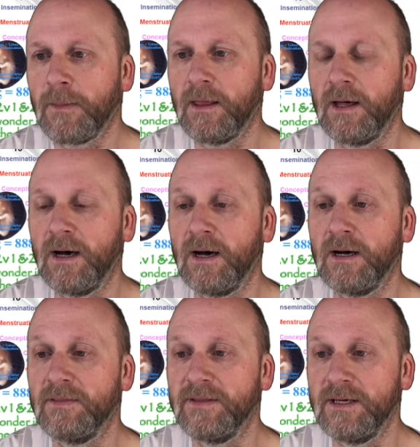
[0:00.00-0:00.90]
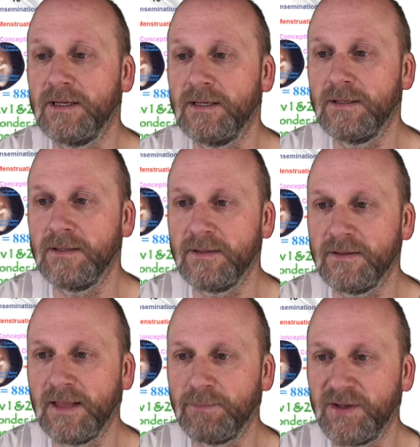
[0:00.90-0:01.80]

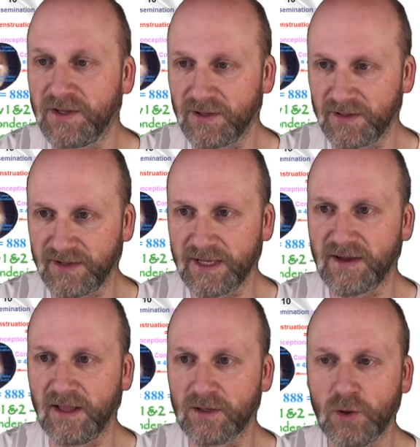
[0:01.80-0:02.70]
that particular detail.